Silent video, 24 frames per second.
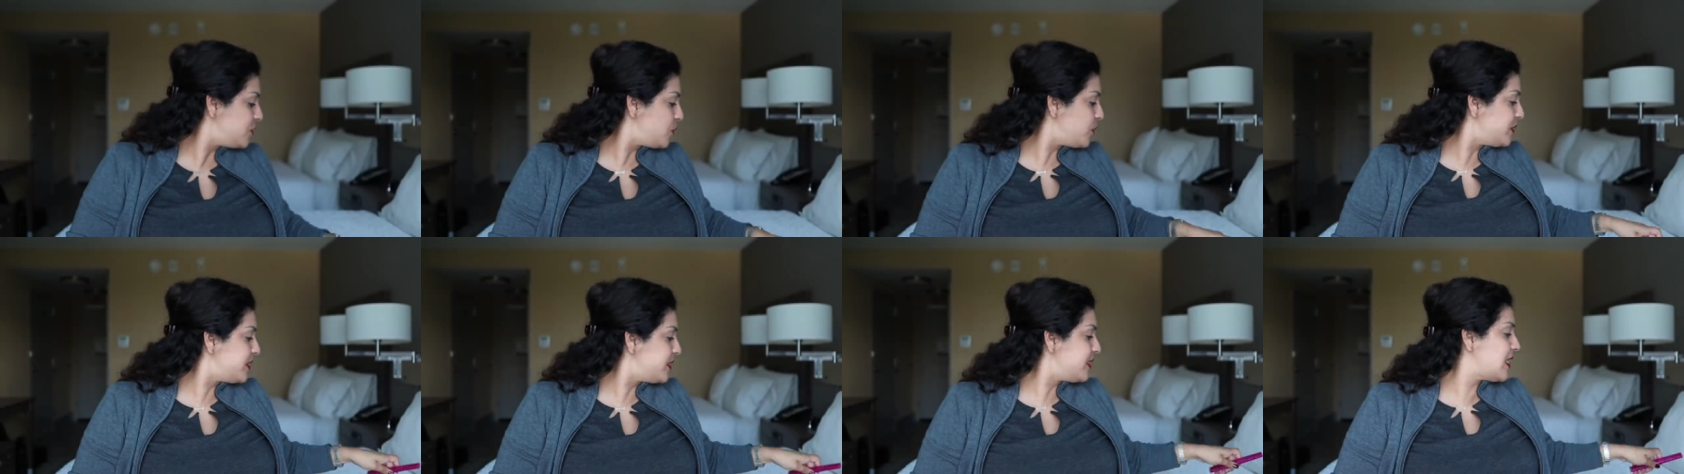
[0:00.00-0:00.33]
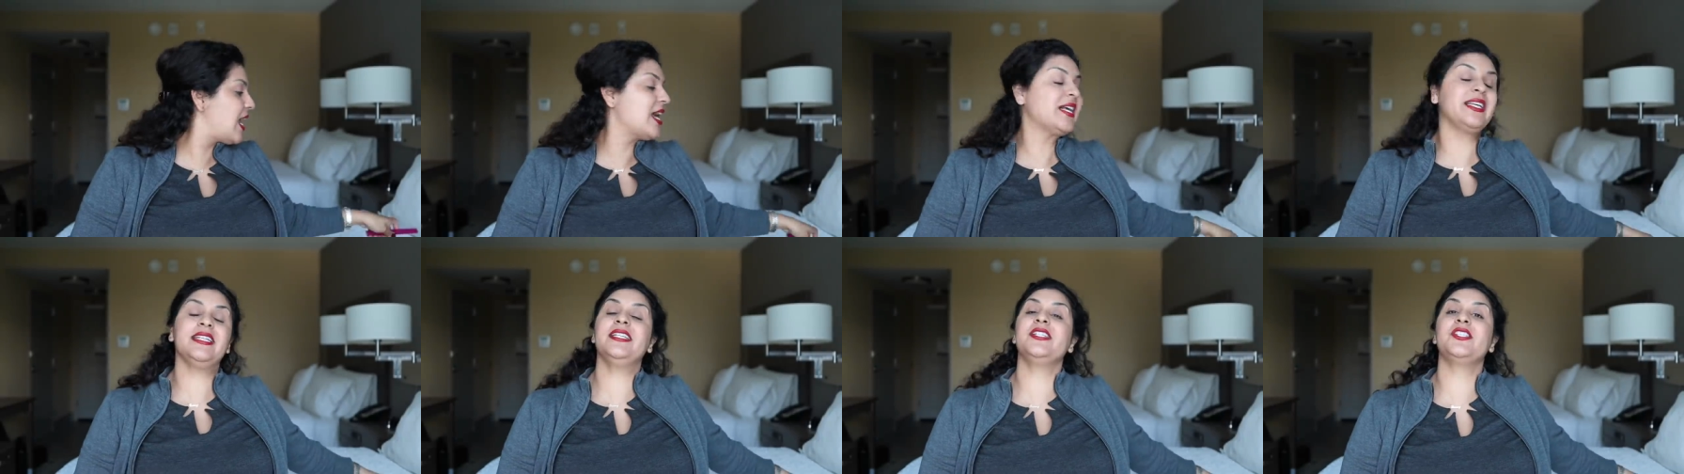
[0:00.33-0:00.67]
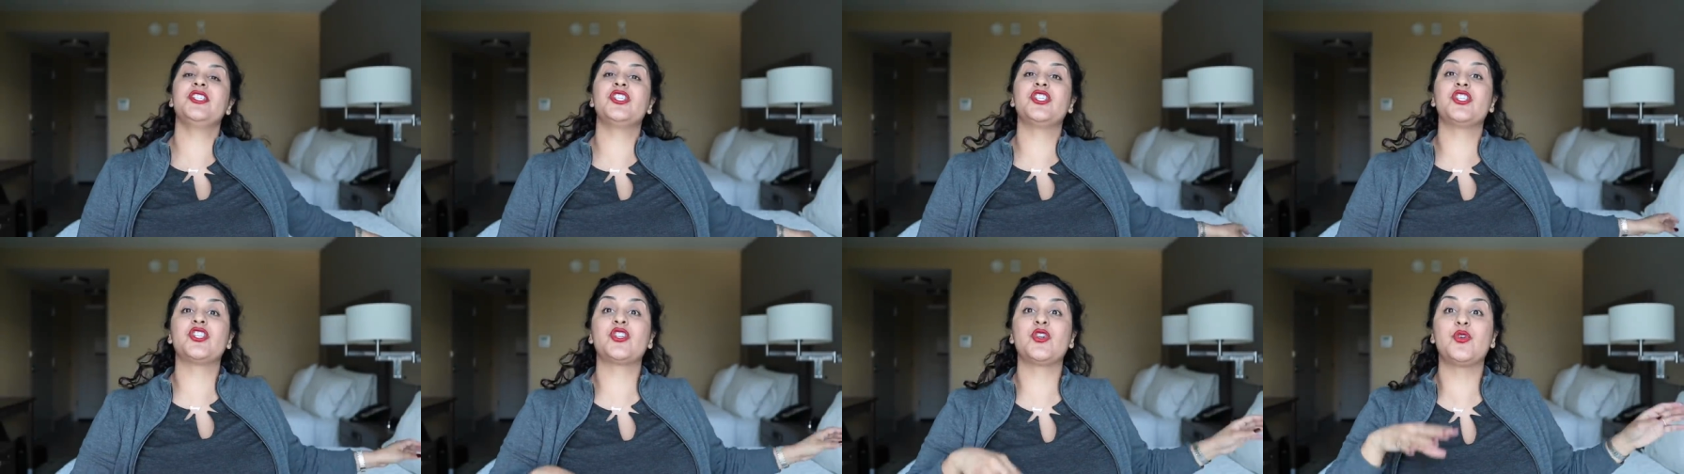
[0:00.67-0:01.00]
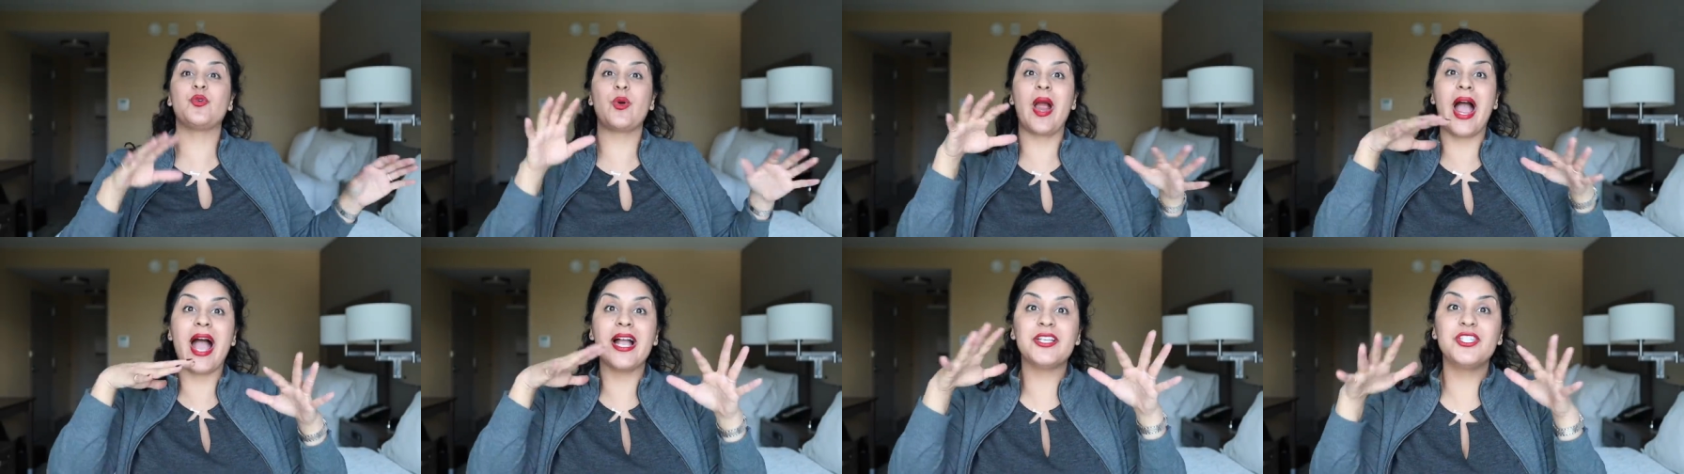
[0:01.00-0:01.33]
So it's not gonna
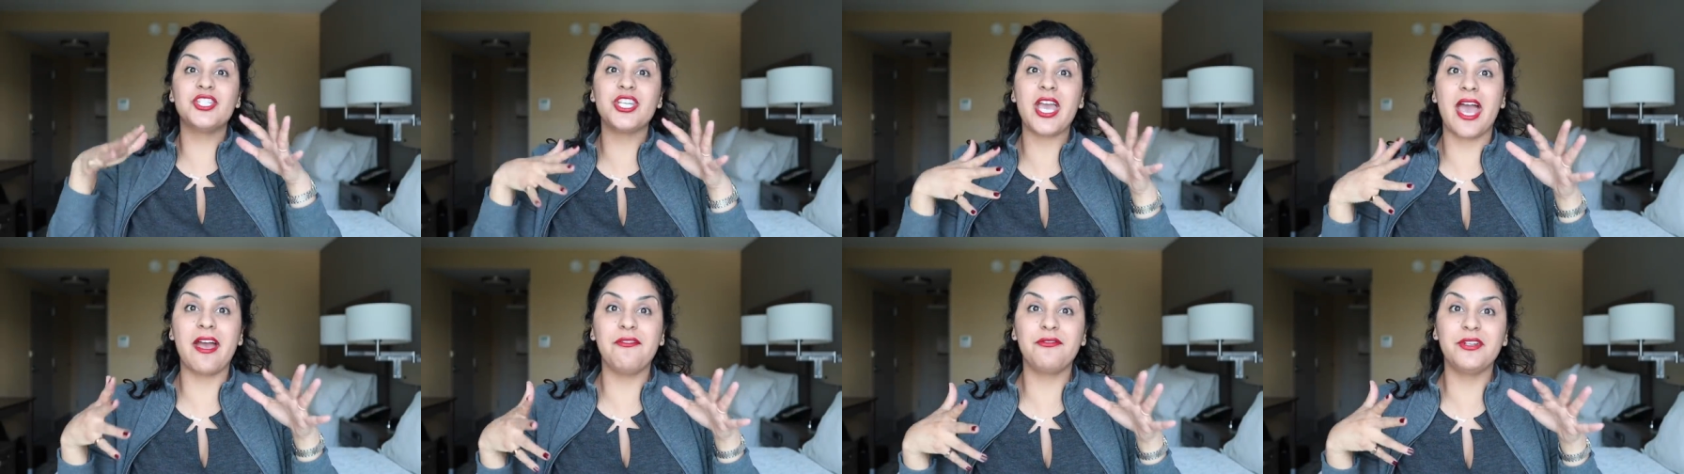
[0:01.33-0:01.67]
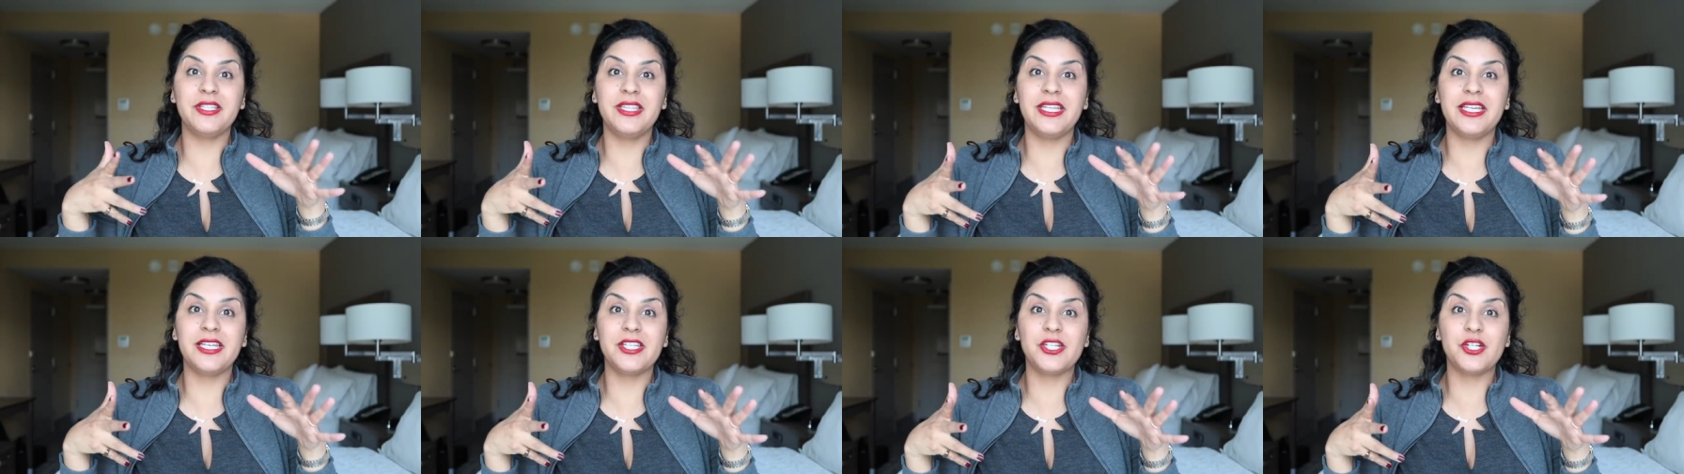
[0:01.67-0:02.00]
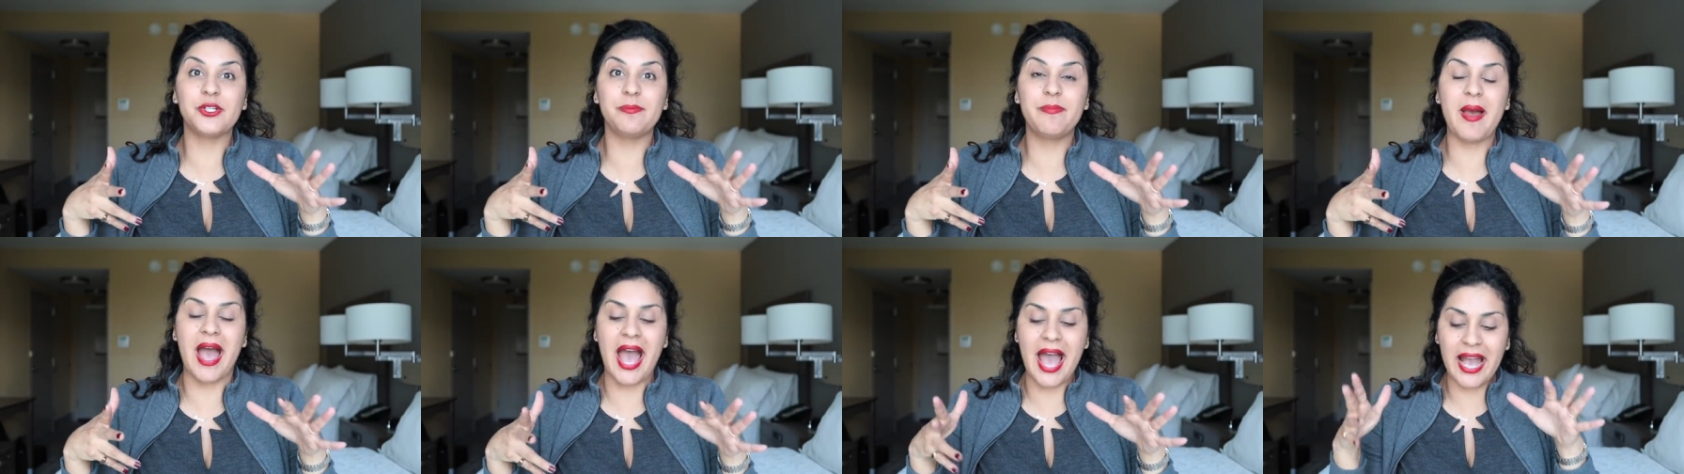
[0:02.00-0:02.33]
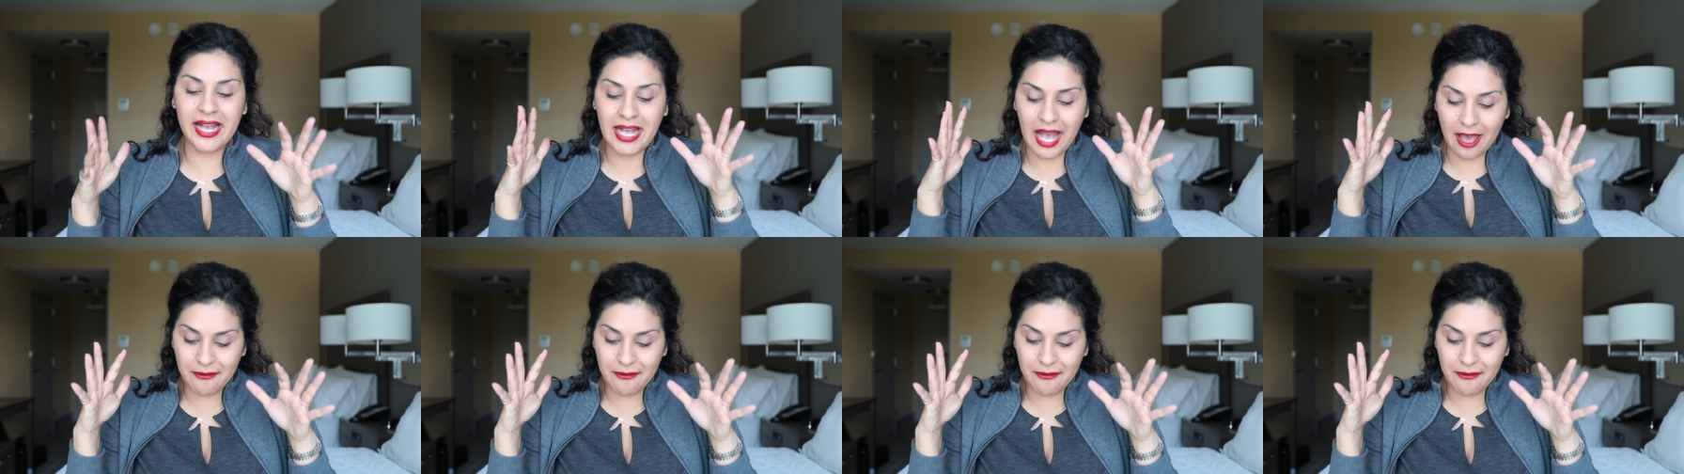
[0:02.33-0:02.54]
scratch everything in your bag.